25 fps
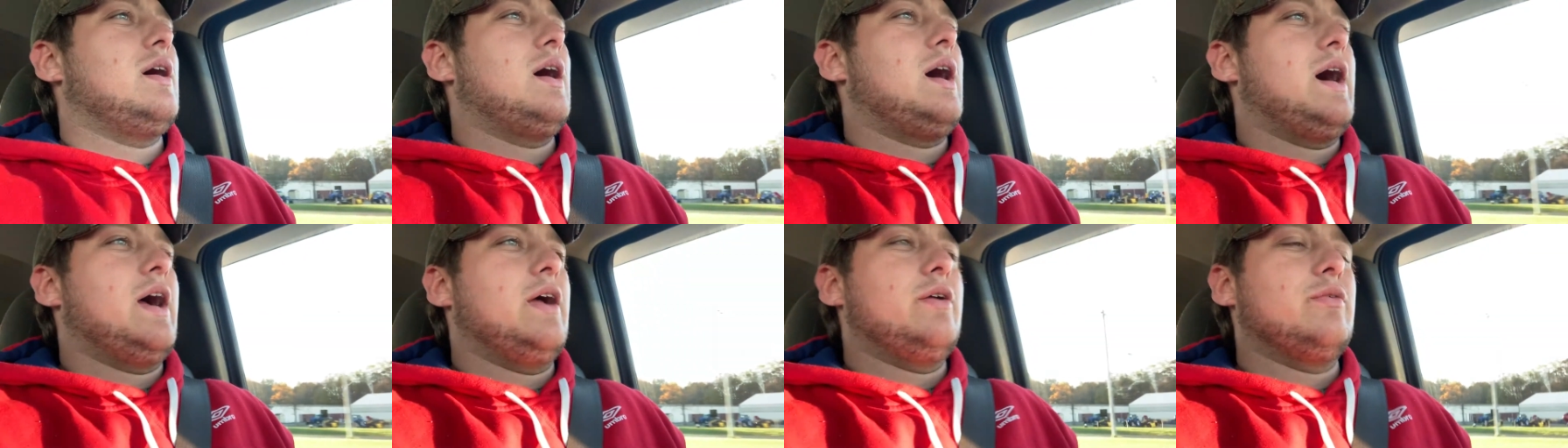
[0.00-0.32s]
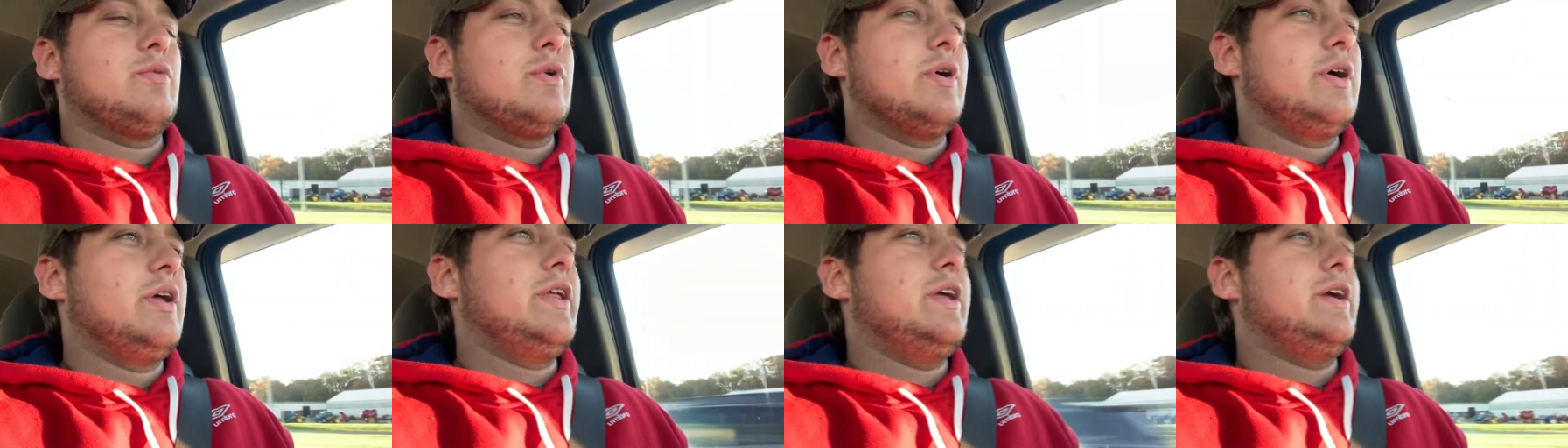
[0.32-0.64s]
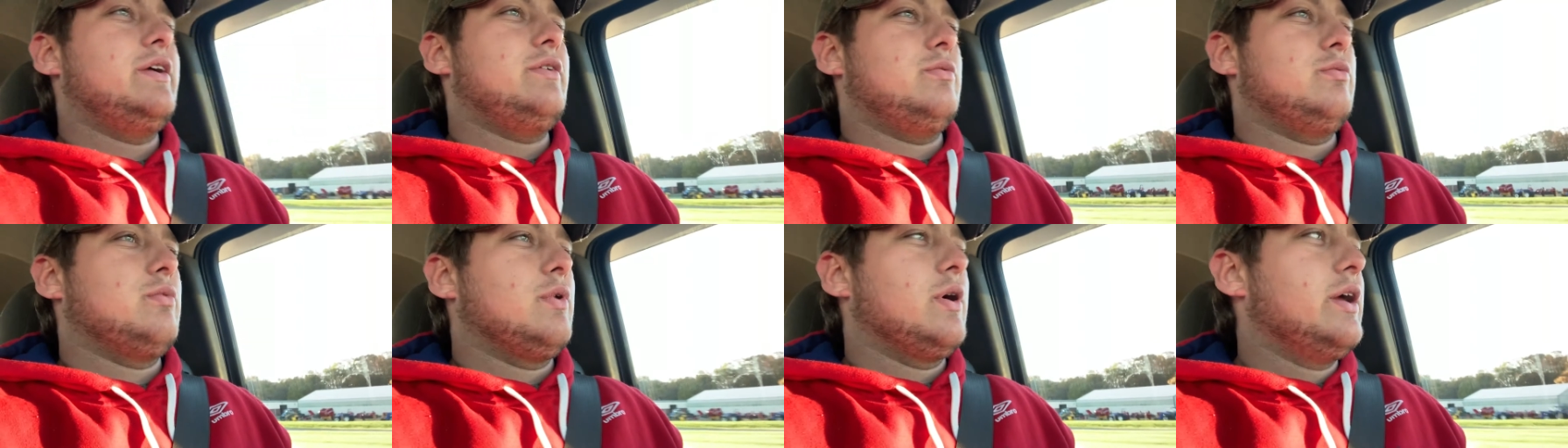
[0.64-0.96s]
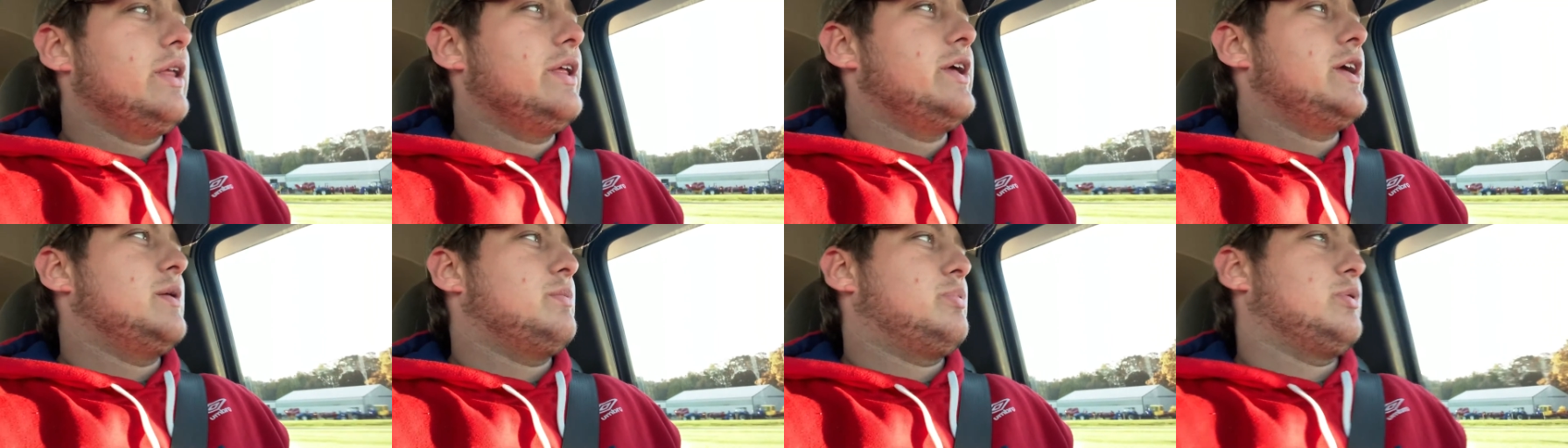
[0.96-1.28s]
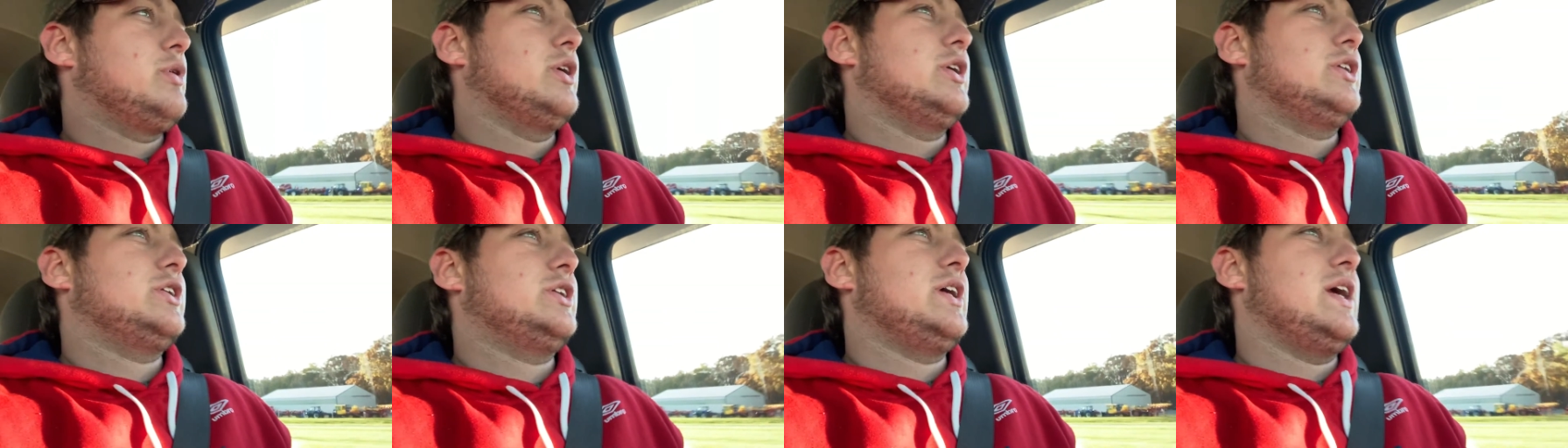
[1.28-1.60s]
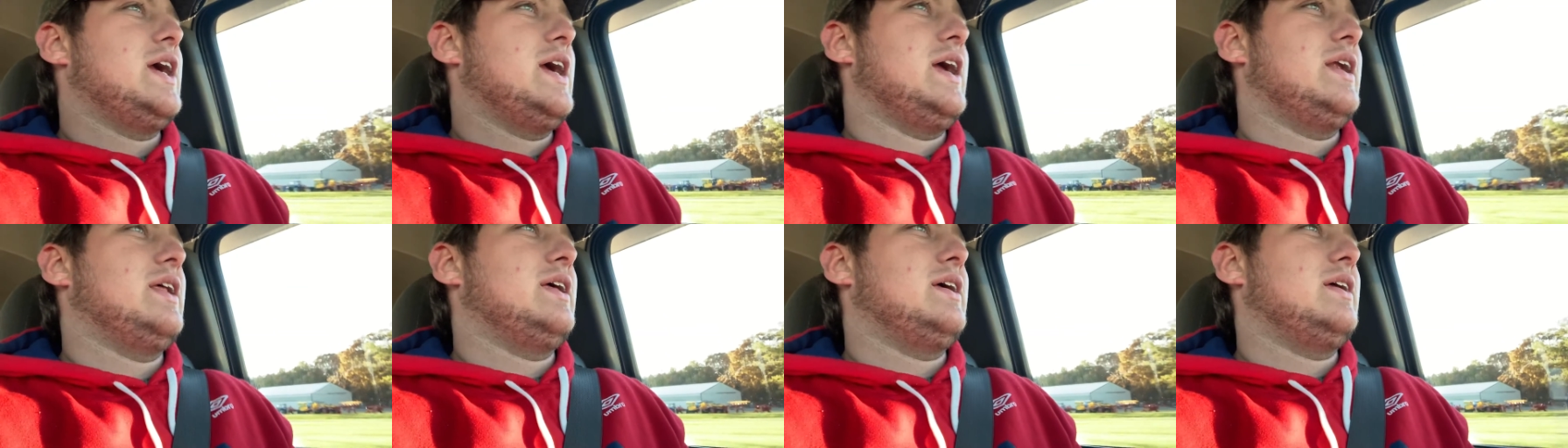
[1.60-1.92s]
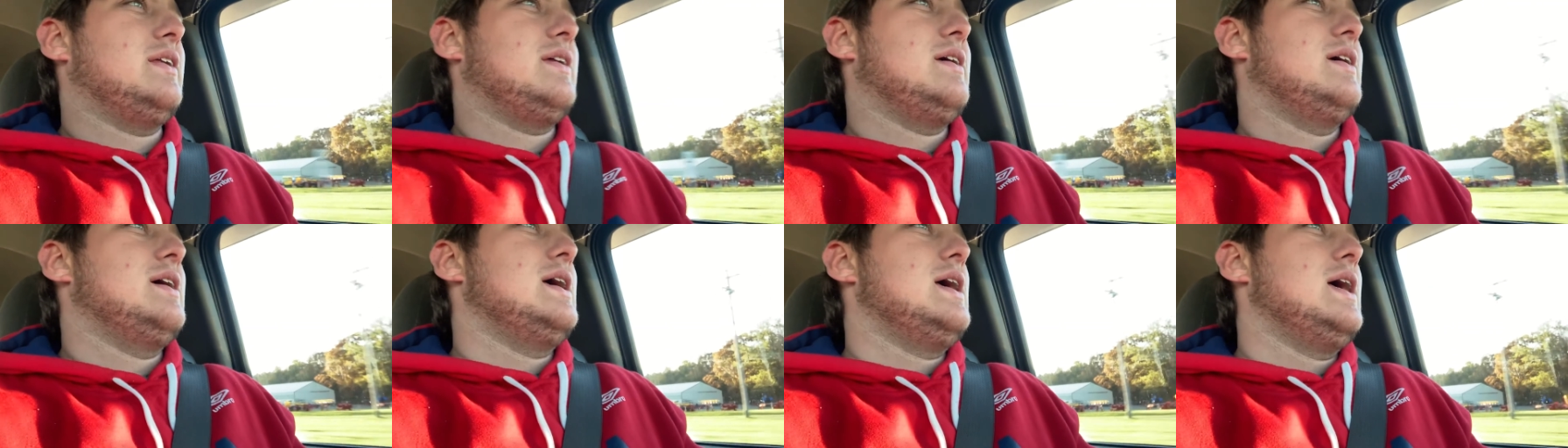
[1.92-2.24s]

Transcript: I really, really appreciate it.